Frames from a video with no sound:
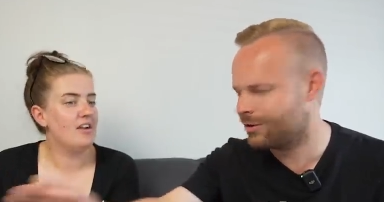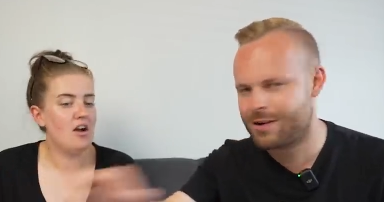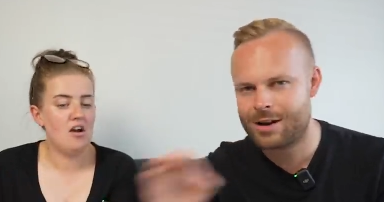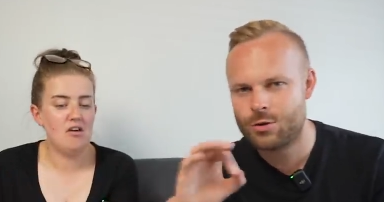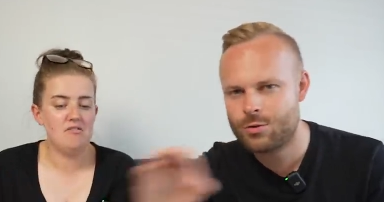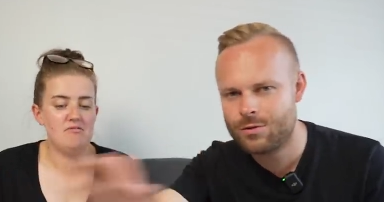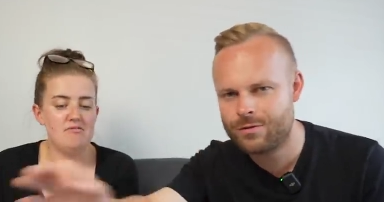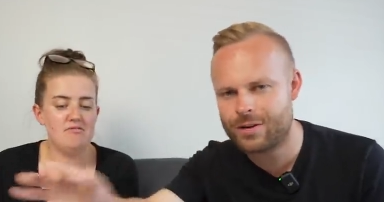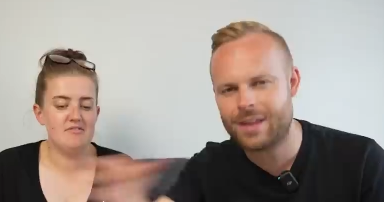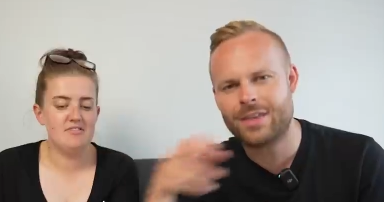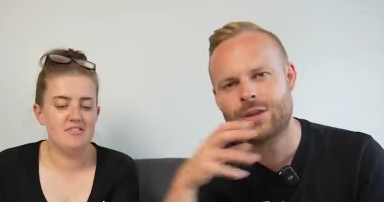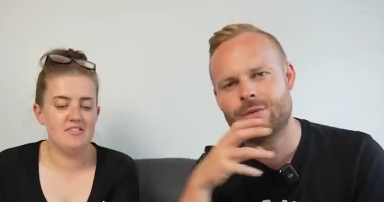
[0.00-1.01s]
Speaker 1: Krakow.
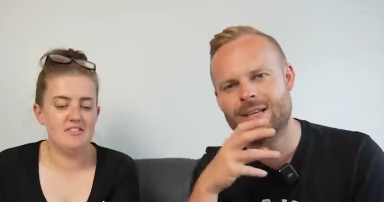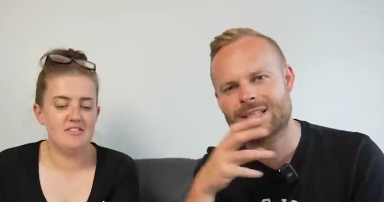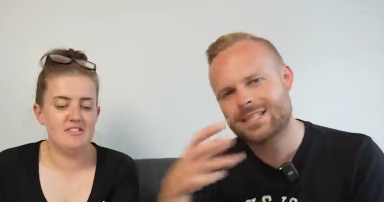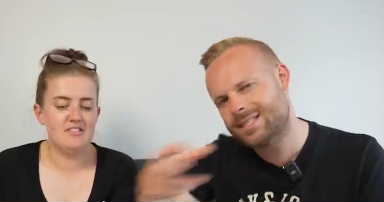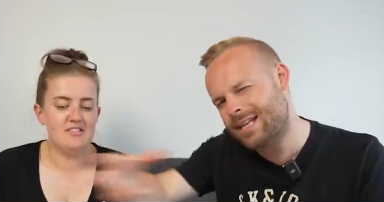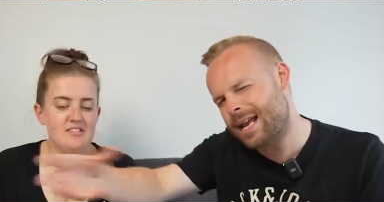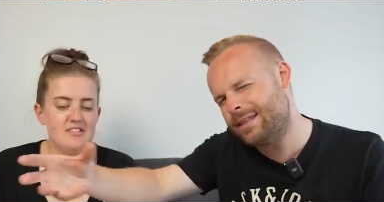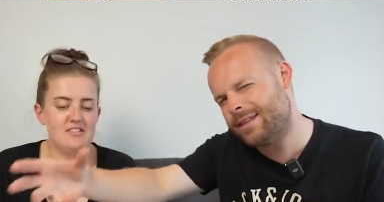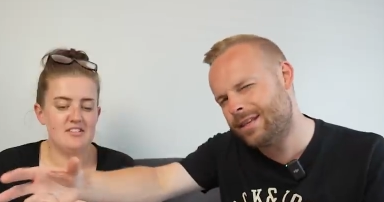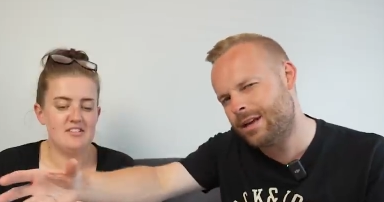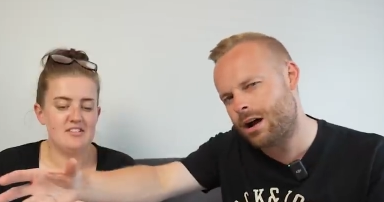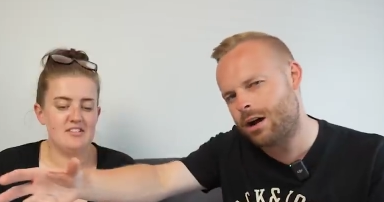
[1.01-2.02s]
I think you extend
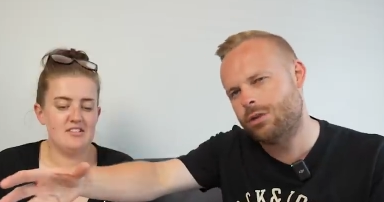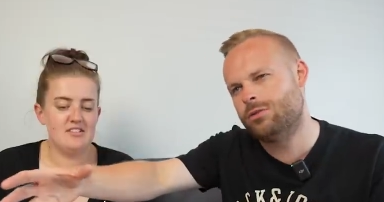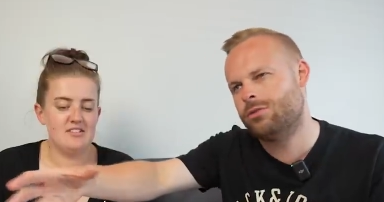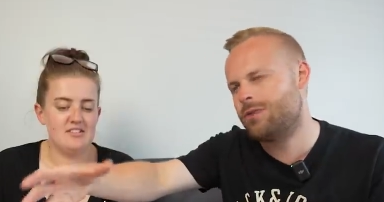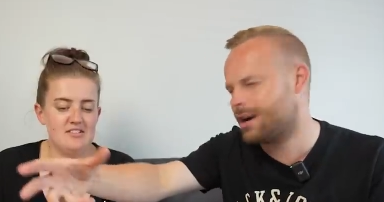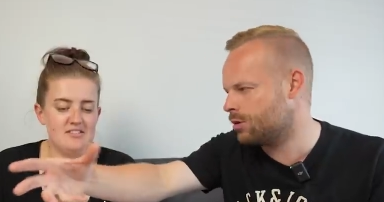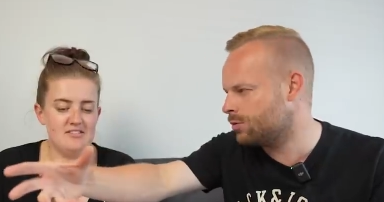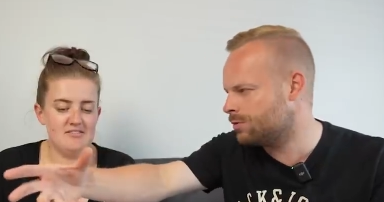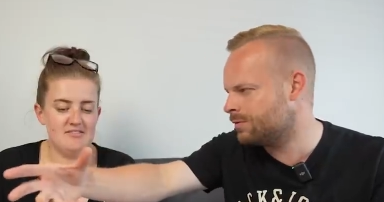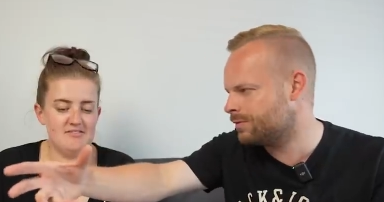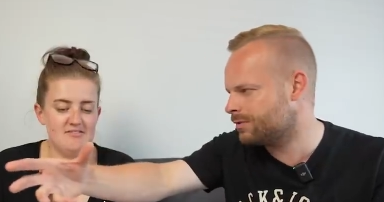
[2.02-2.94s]
the O. Krakow.